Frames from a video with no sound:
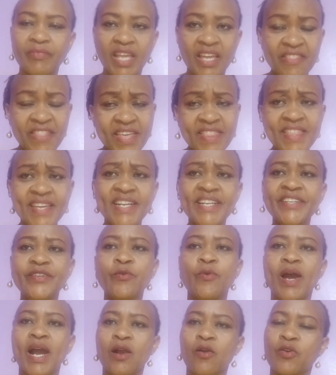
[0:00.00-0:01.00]
Let the lady
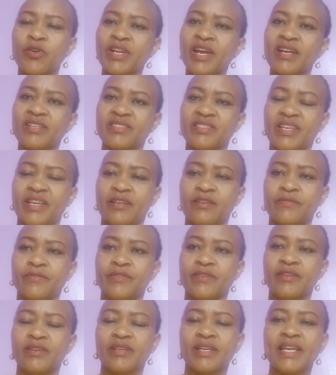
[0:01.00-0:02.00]
work on herself
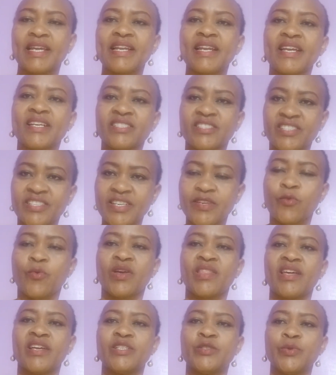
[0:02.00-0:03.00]
and let's see
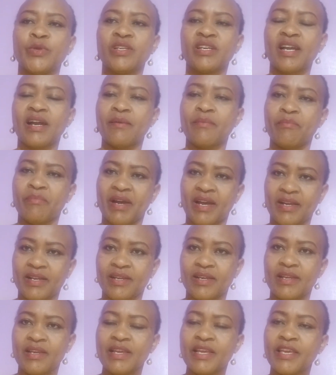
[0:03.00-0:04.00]
whether it will come back.
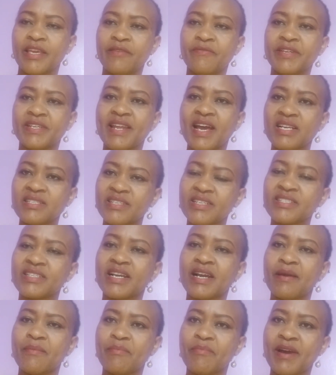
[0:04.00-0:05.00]
If it doesn't
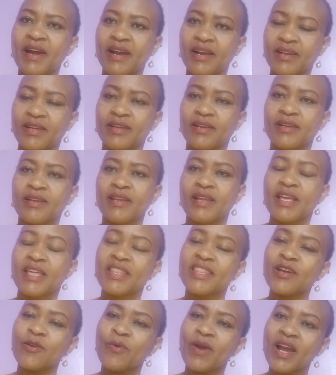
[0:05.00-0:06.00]
come back,
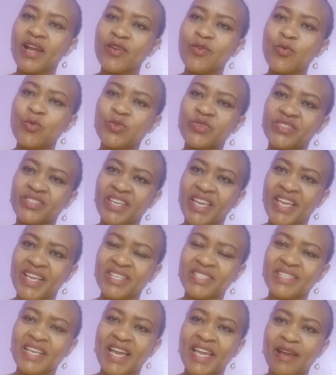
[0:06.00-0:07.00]
the one who
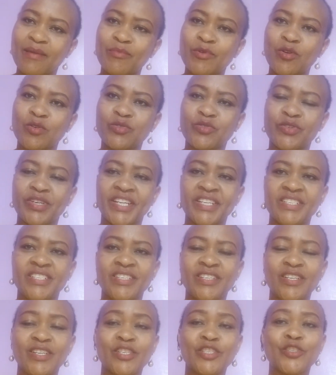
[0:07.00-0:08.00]
says I am not
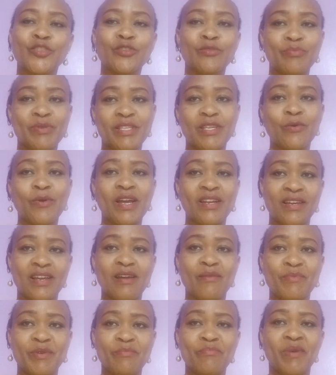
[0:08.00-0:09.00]
ready should be the one
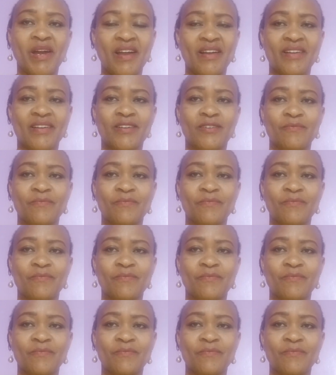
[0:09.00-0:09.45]
coming back.